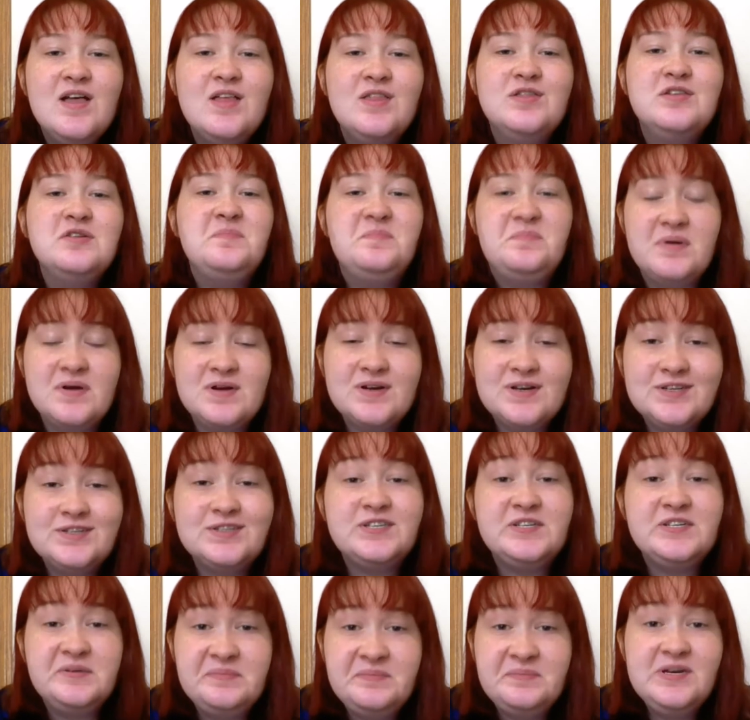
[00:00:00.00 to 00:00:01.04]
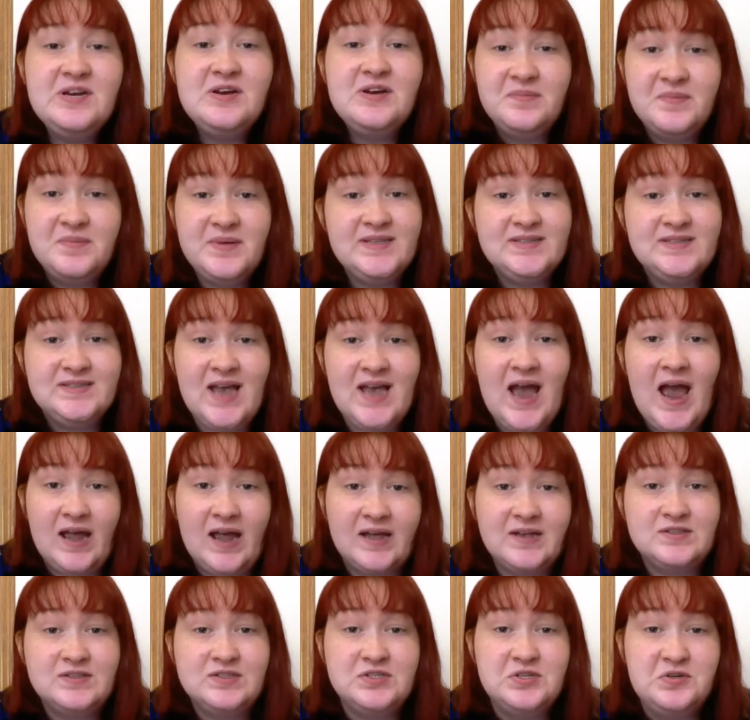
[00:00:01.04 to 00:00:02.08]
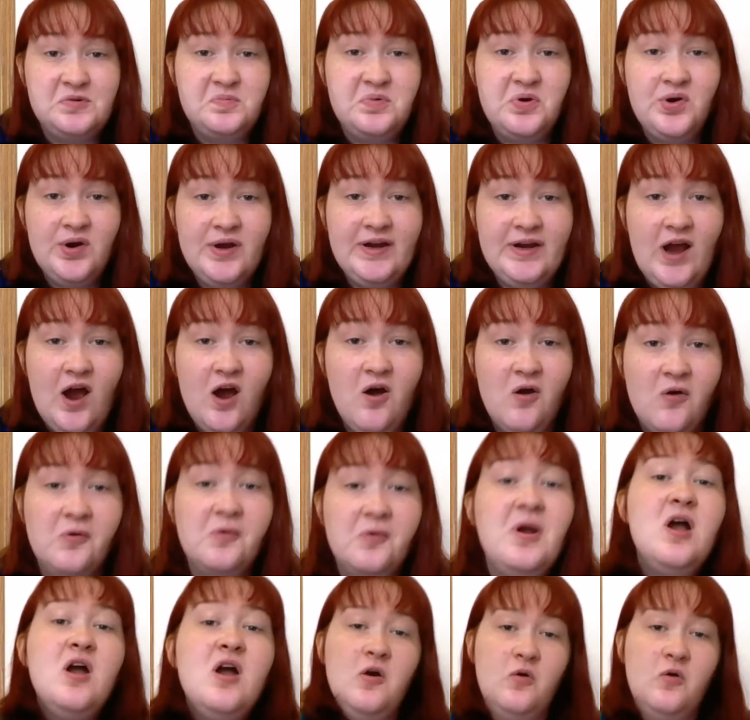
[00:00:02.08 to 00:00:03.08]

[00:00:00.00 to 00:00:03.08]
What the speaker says: the BookTube Newbie Tag 2.0.